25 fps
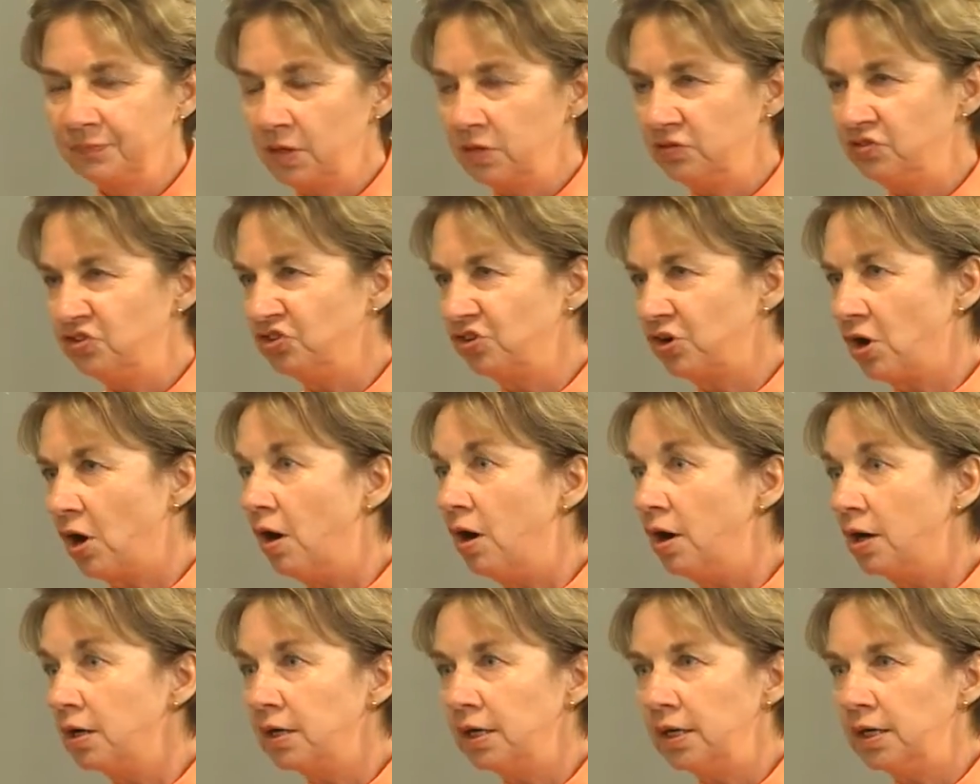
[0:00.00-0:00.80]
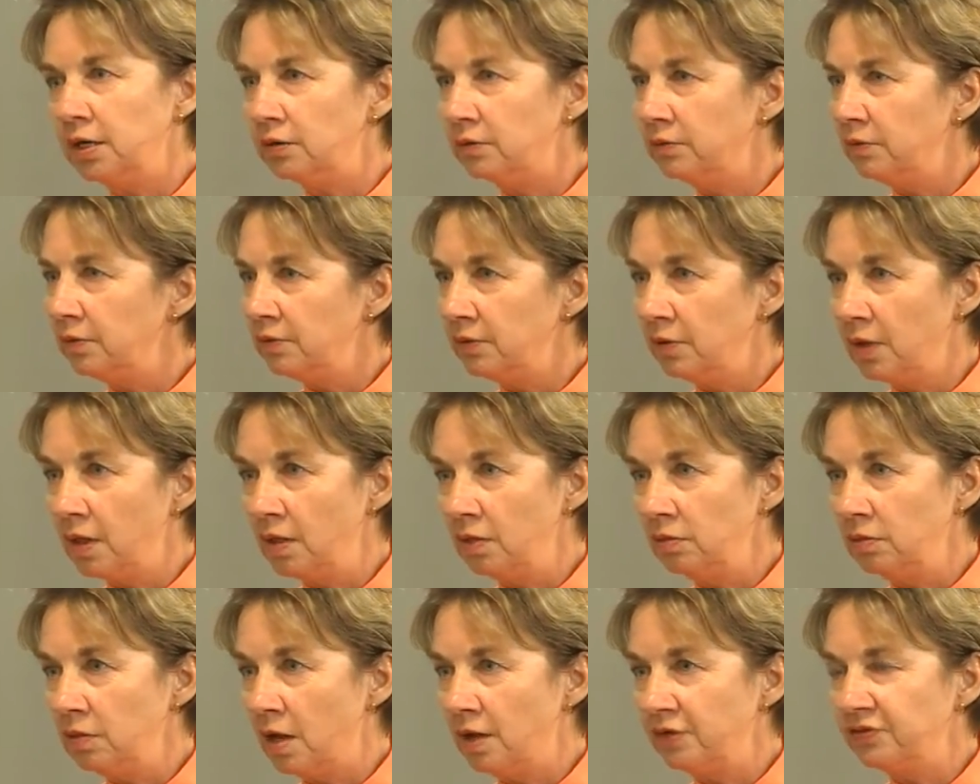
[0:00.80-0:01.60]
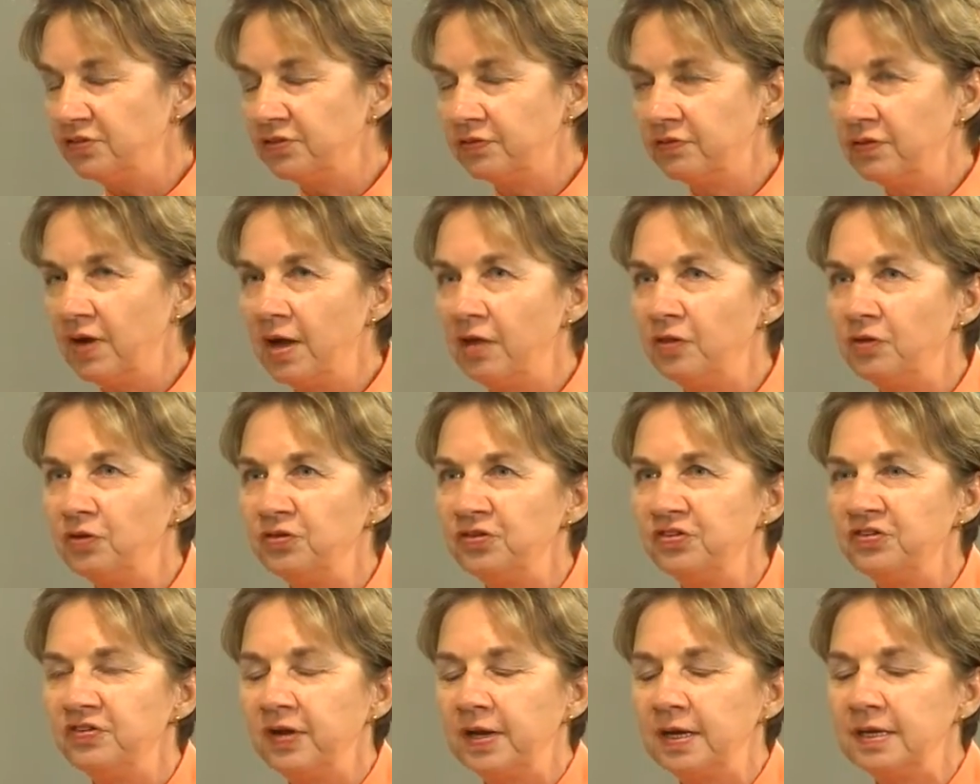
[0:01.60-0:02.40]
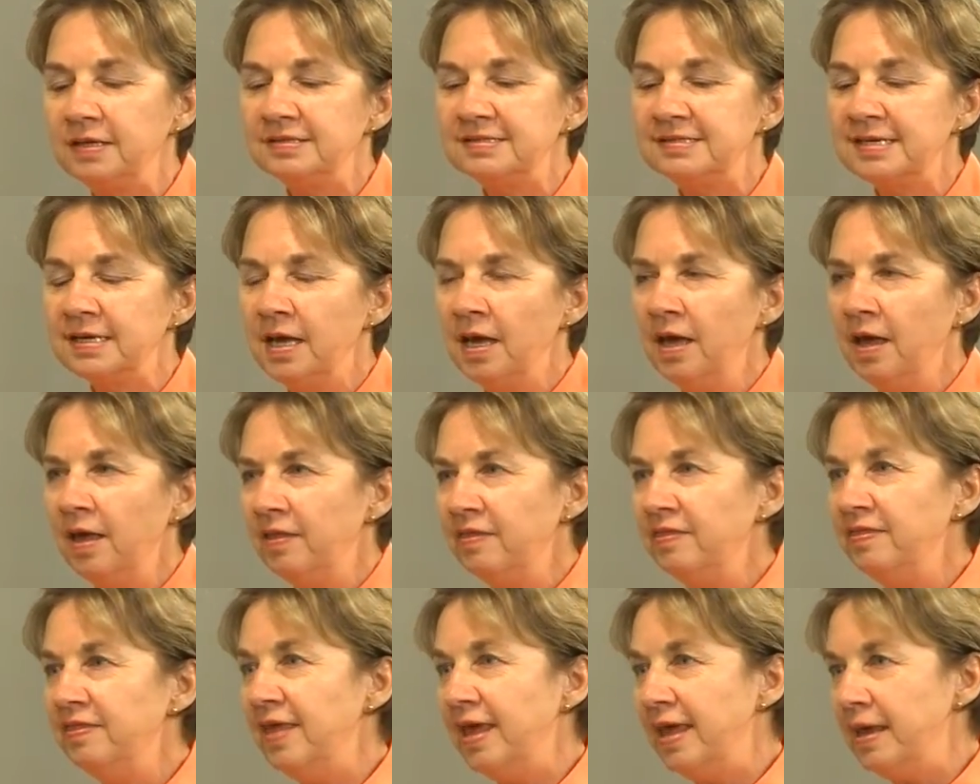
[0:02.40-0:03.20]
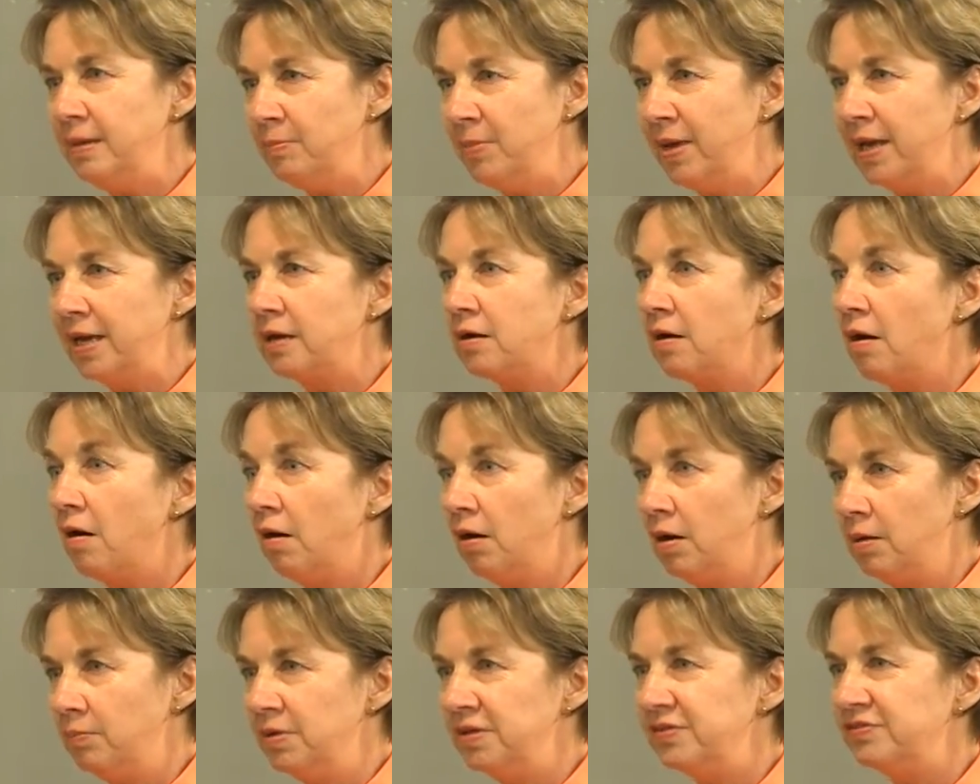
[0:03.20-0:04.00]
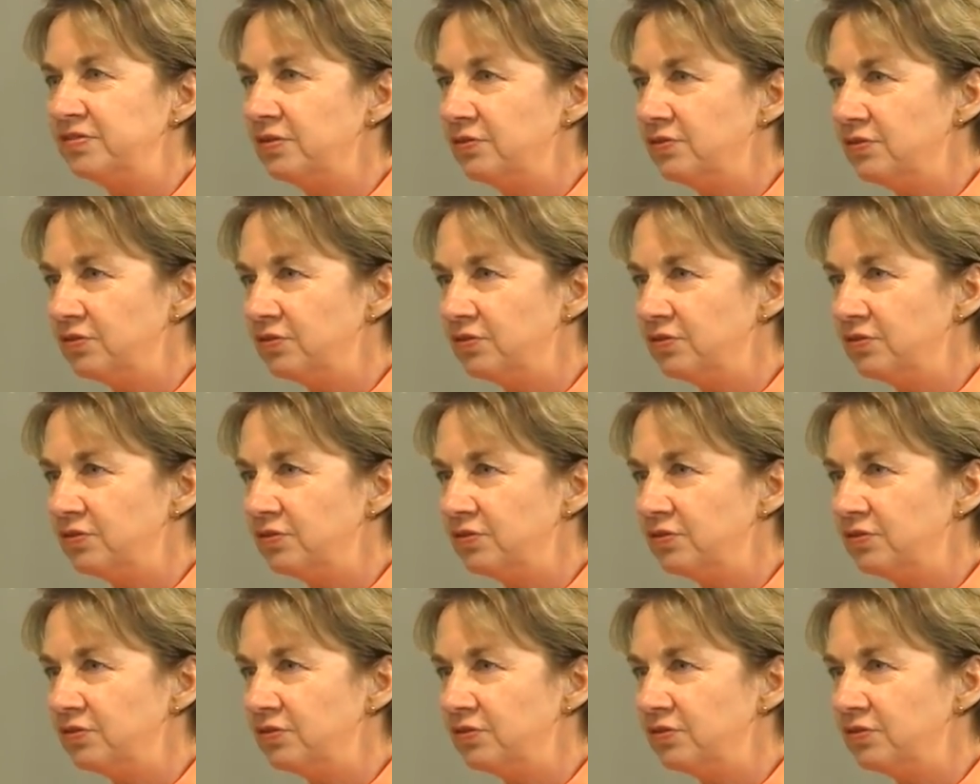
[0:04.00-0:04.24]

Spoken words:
Chicago, lots of other states, they make comments and